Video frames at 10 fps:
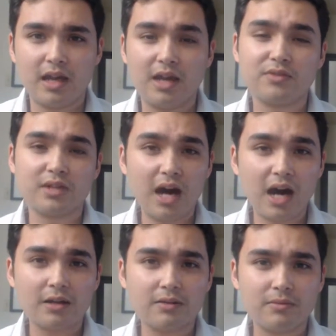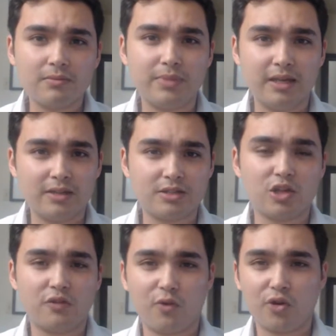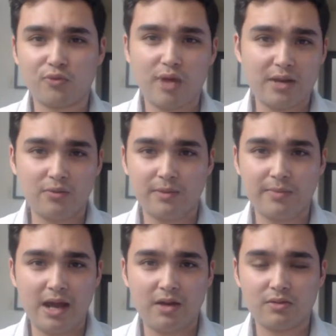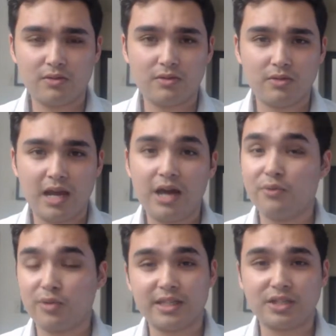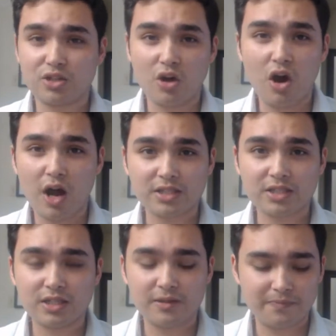have not been so forthright about what things cost.